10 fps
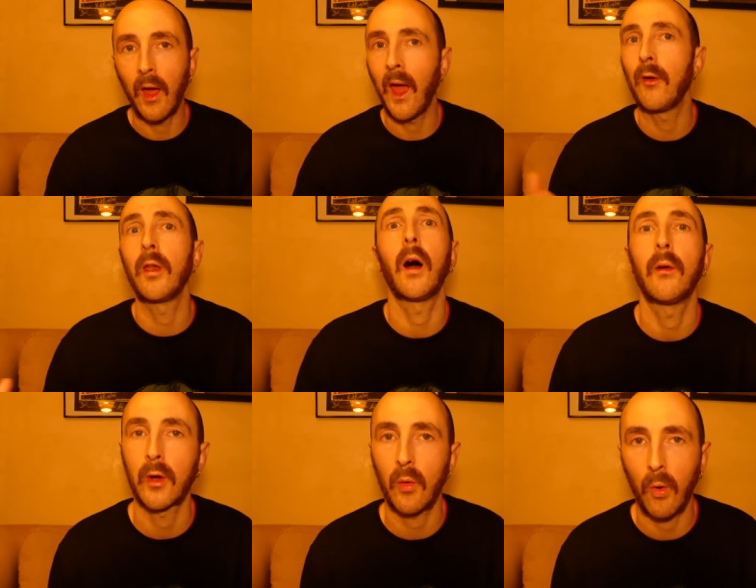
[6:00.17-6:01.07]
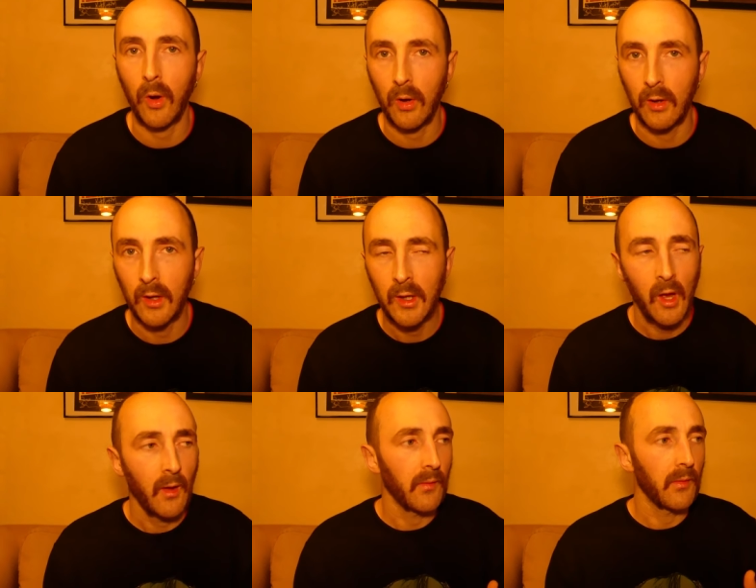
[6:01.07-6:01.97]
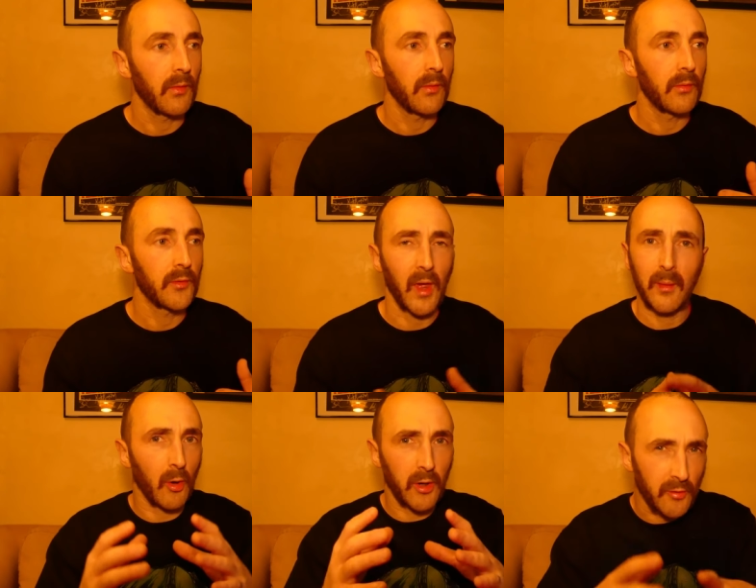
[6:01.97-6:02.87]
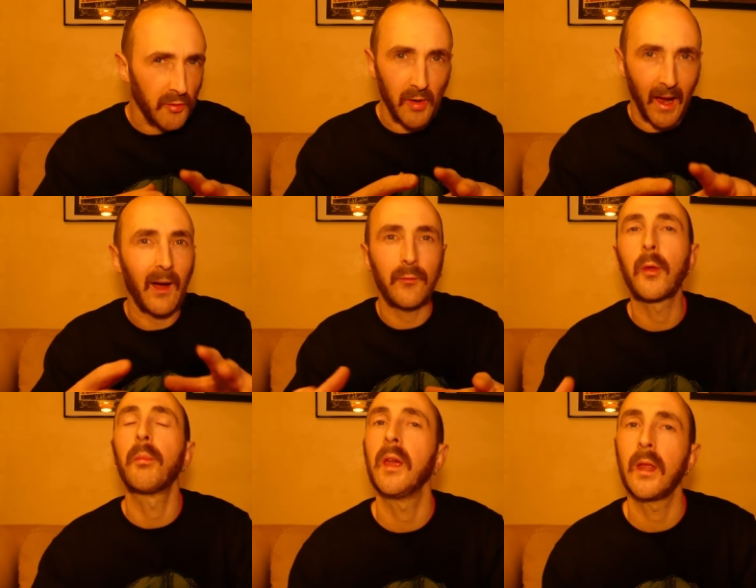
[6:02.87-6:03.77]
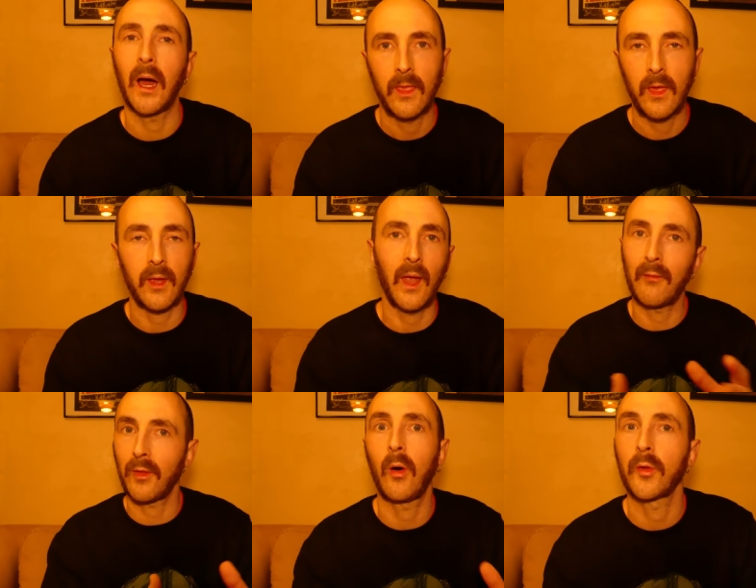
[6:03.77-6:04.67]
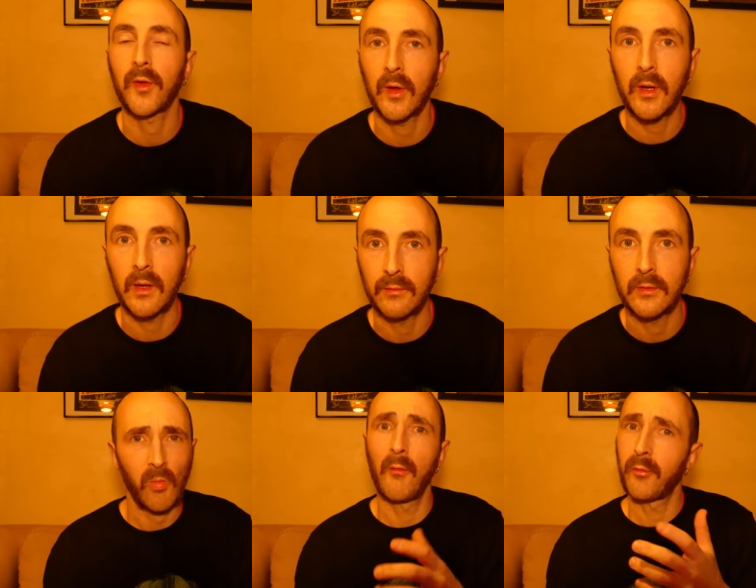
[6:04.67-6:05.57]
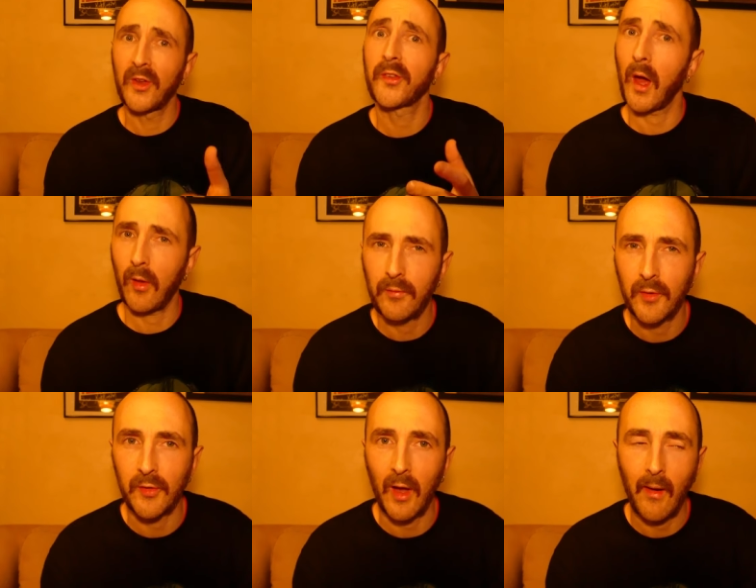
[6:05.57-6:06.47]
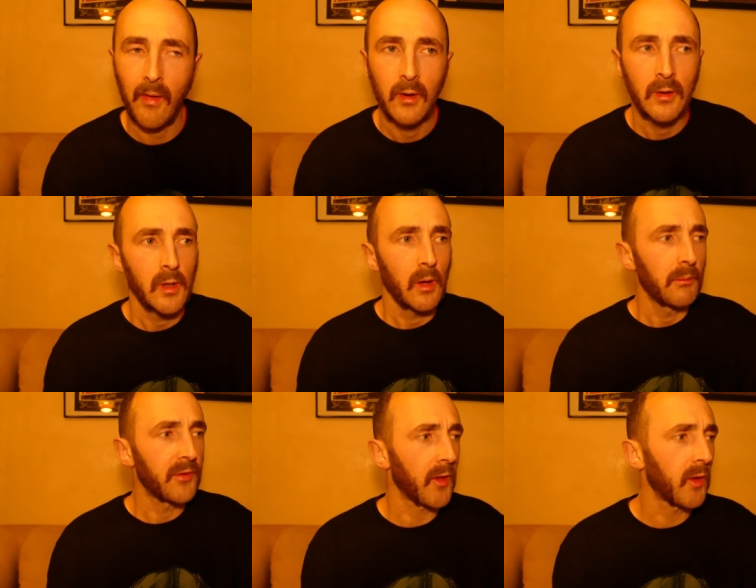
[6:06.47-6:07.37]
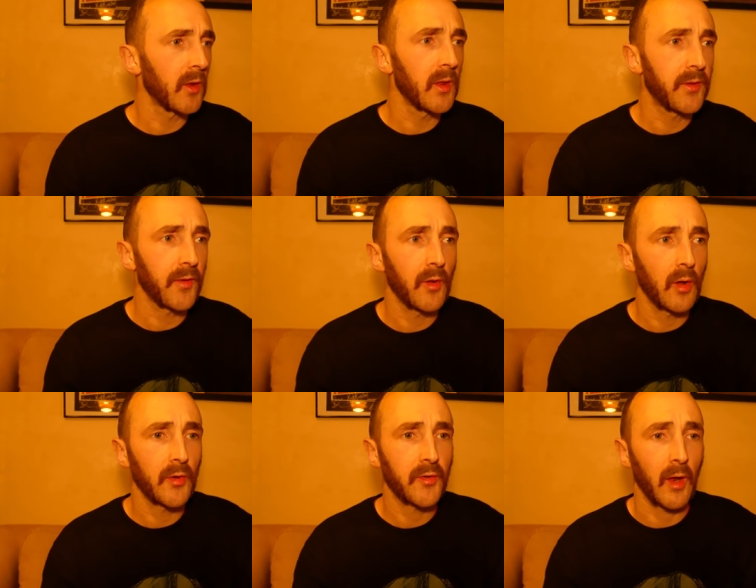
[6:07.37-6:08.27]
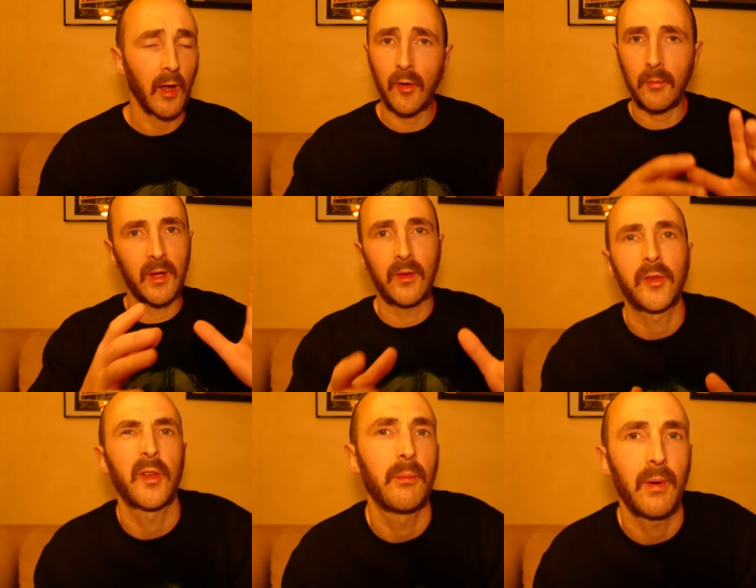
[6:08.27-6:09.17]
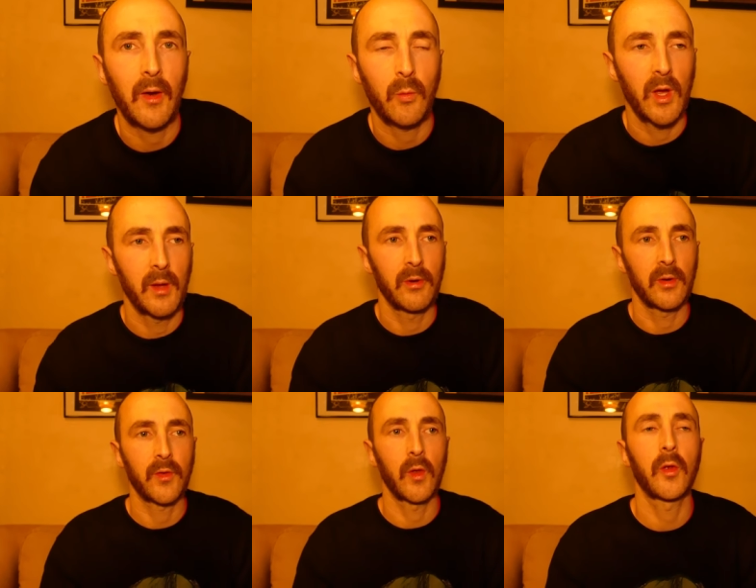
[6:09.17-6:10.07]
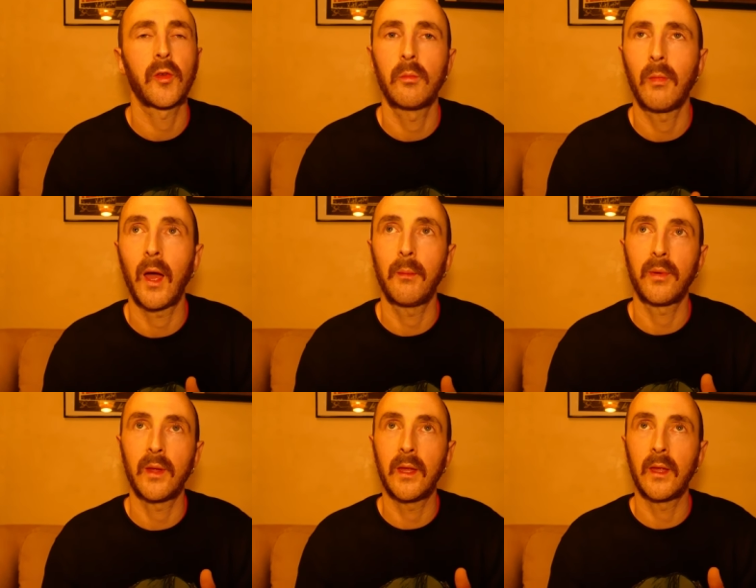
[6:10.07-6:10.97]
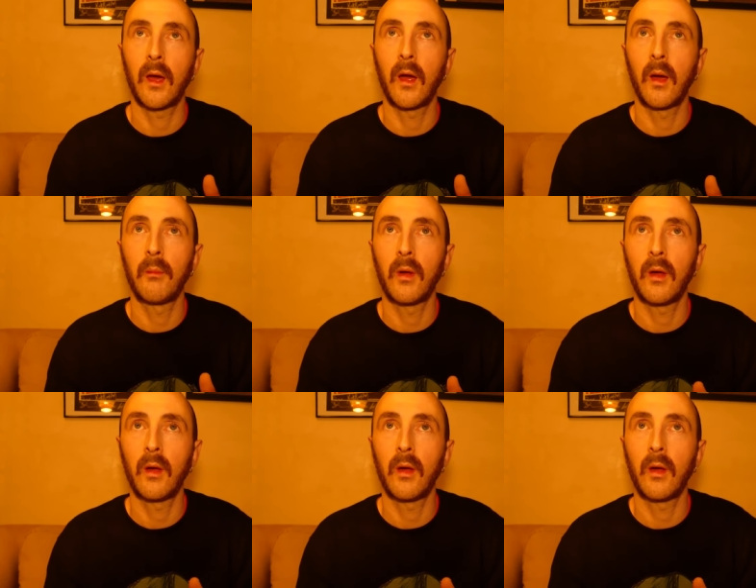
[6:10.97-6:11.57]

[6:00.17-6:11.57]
airing out of a quarter. Skateboarding doesn't have to be that. You can have that alternative and freestyle offers that particularly to those, and I don't mean this in a bad way, but to those who might be um,